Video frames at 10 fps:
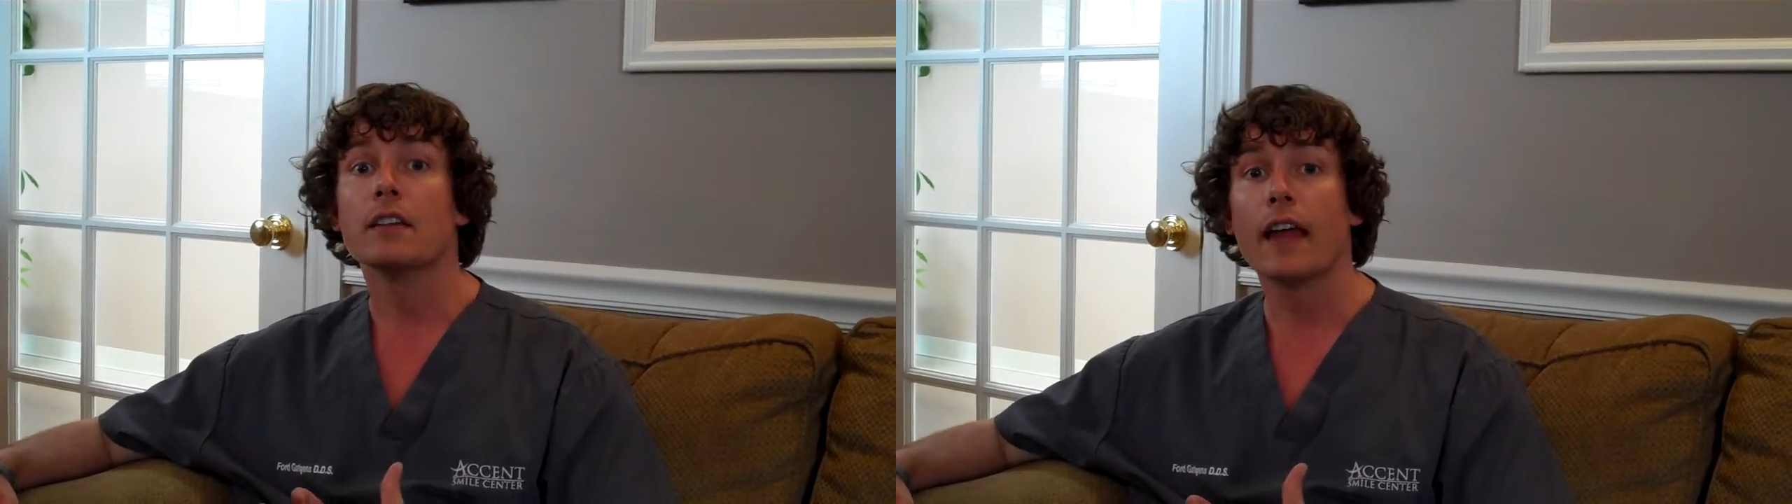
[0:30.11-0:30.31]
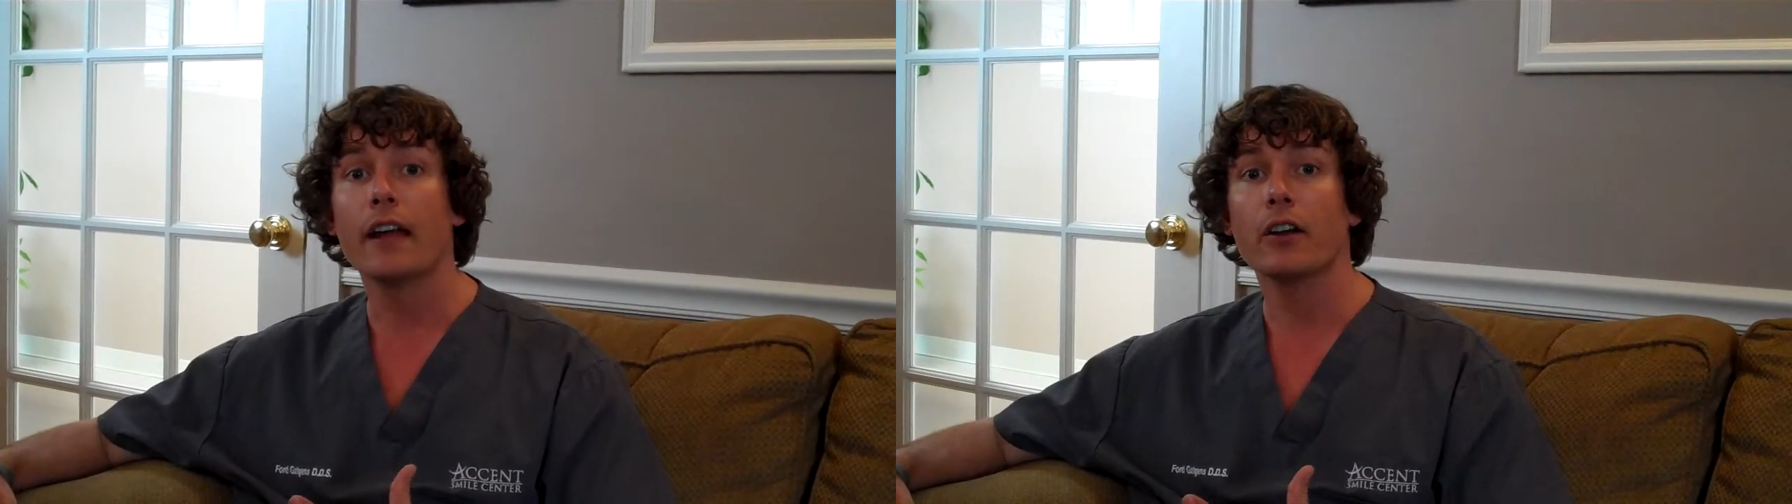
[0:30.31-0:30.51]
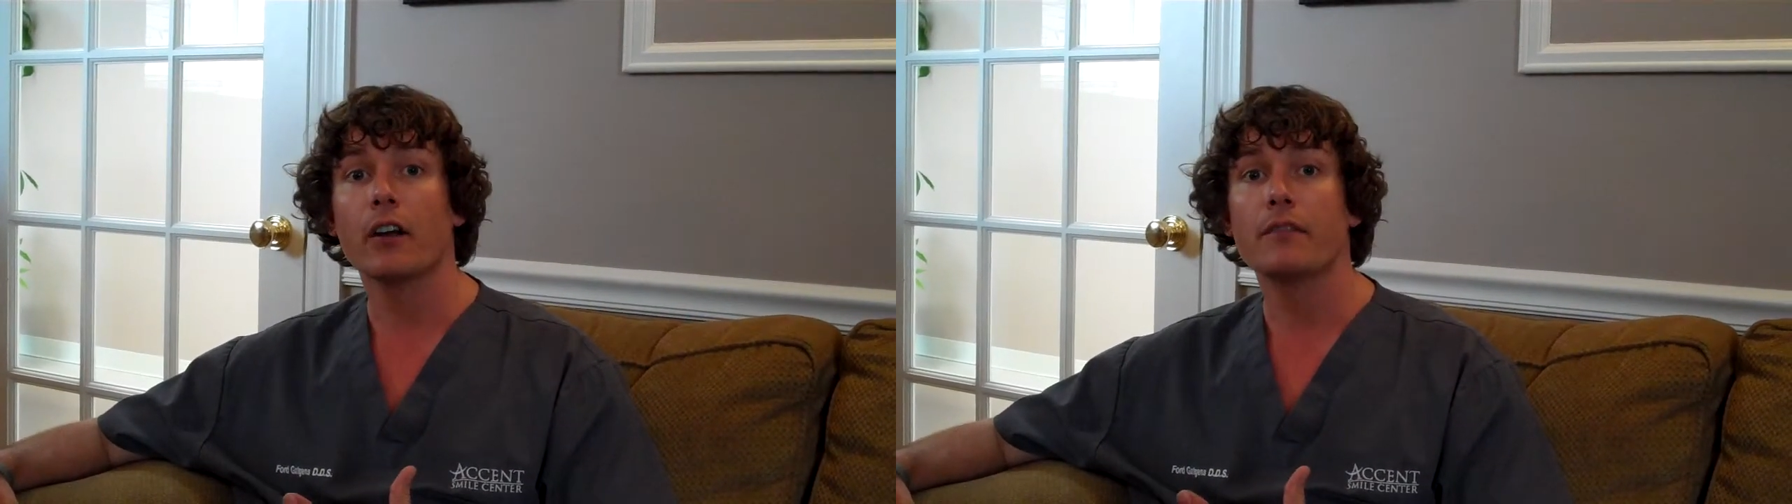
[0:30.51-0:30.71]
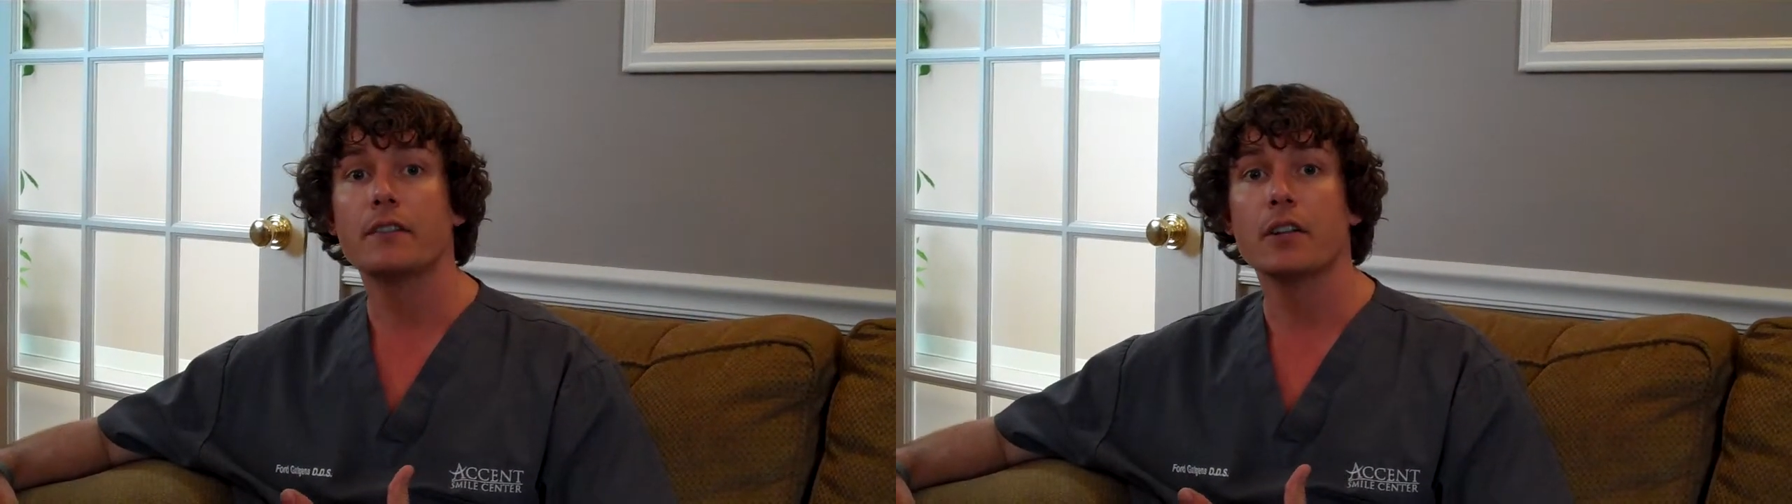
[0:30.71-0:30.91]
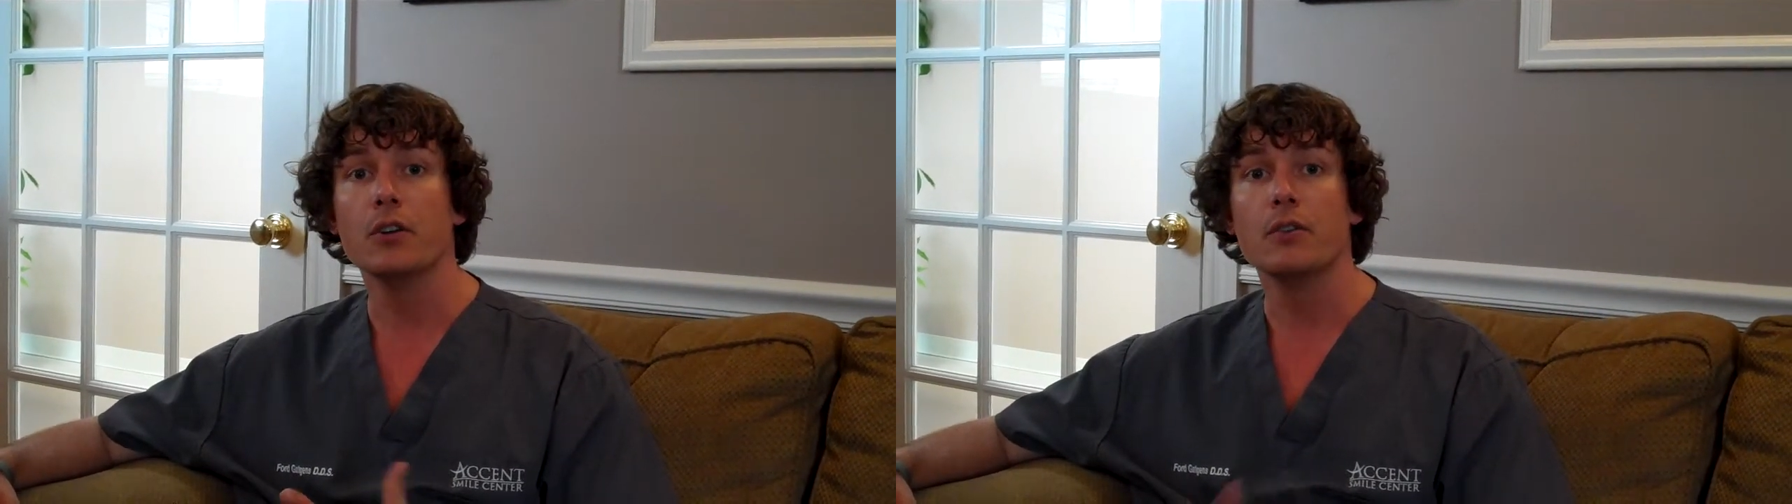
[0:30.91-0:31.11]
layer of the
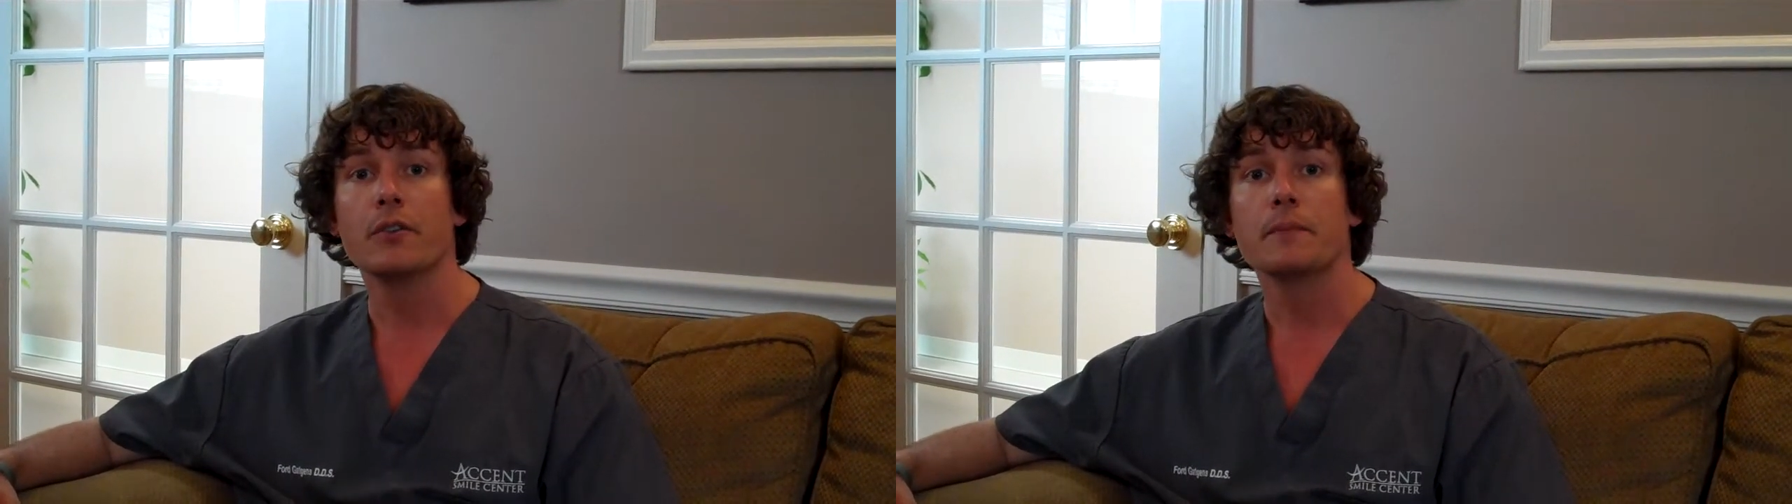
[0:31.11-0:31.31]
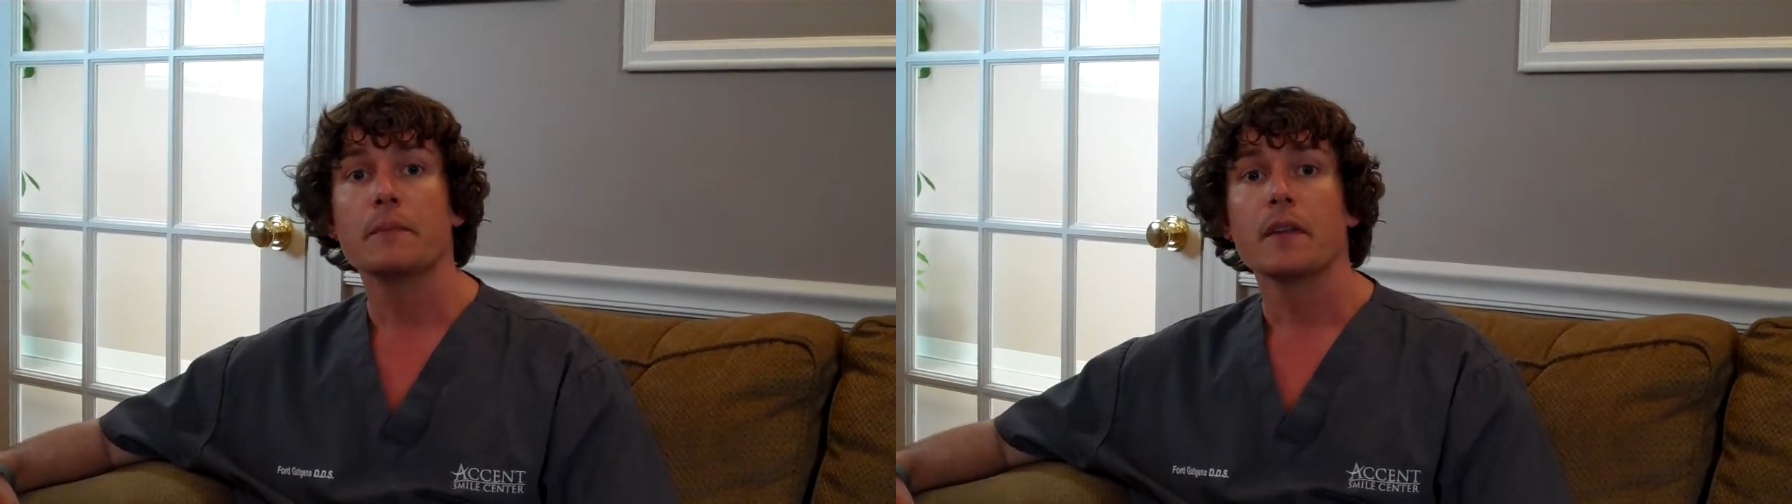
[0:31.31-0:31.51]
tooth.